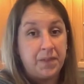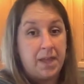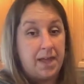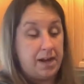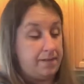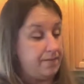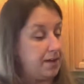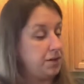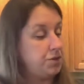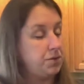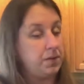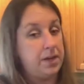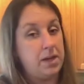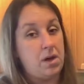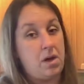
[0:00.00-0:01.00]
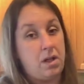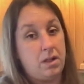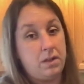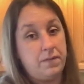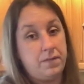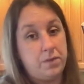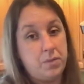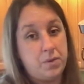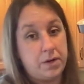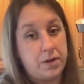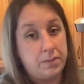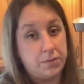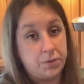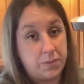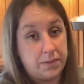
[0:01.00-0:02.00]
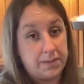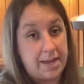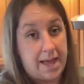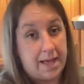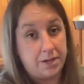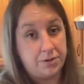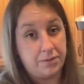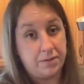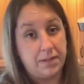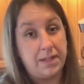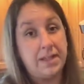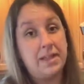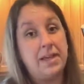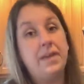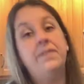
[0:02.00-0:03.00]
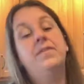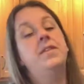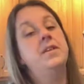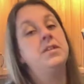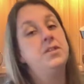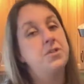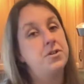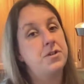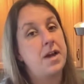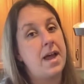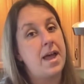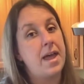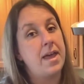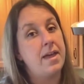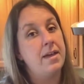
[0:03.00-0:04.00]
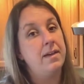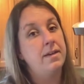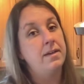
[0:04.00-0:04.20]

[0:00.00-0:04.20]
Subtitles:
And eventually all of the worms will naturally leave this tray